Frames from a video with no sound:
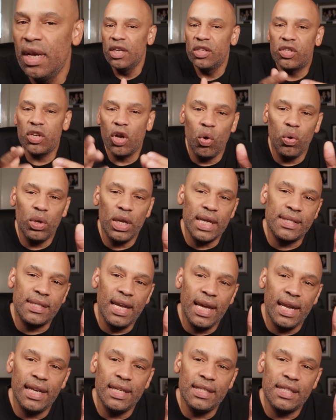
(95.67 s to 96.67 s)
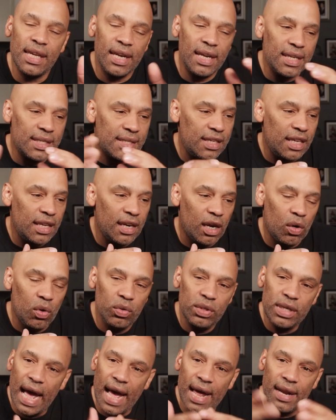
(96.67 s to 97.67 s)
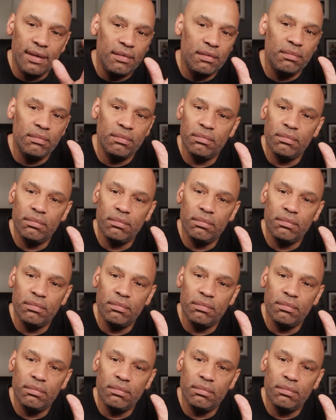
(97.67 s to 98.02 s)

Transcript: So let's get into this, you know, not